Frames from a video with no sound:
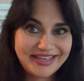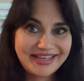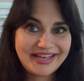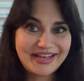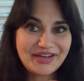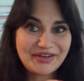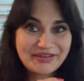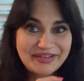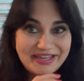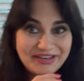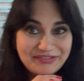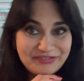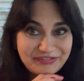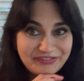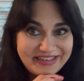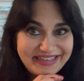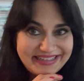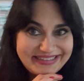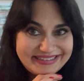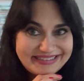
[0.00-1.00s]
Okay
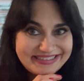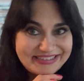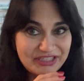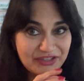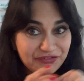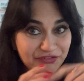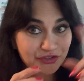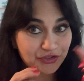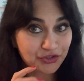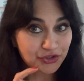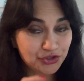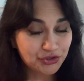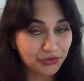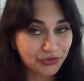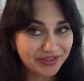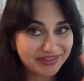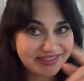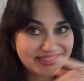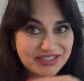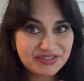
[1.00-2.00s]
friends, so if you
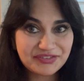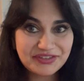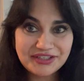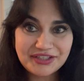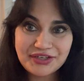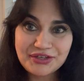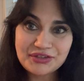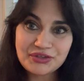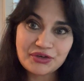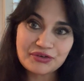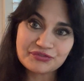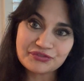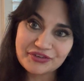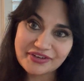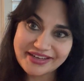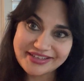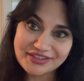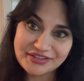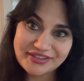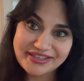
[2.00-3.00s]
enjoyed this video, don't
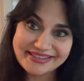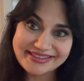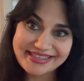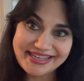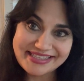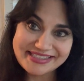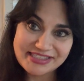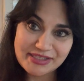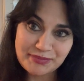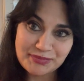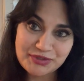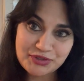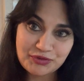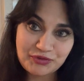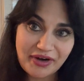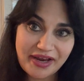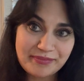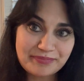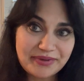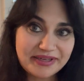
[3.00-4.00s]
forget to hit that
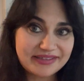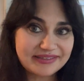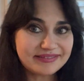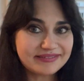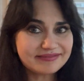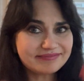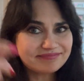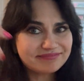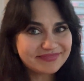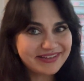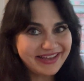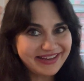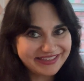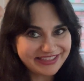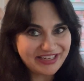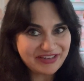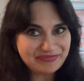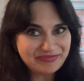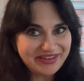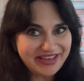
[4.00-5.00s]
subscribe button and
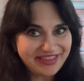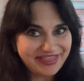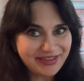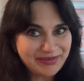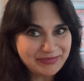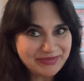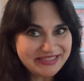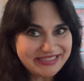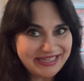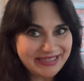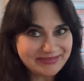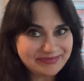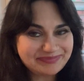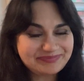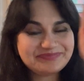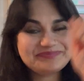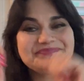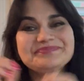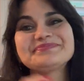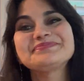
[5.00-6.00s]
give me a thumbs up.
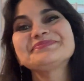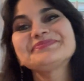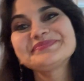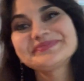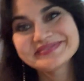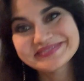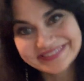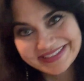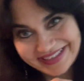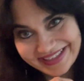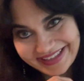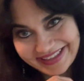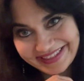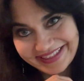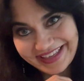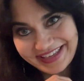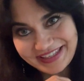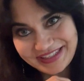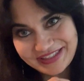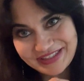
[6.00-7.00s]

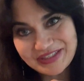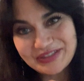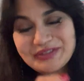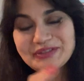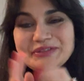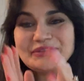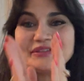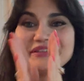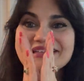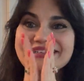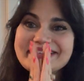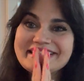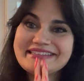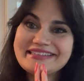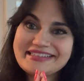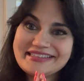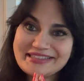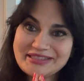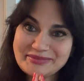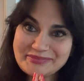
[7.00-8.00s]
Thank you.
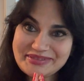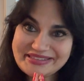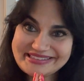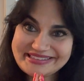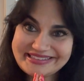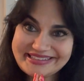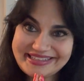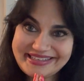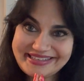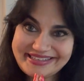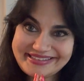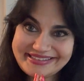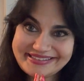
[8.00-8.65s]
Namaste.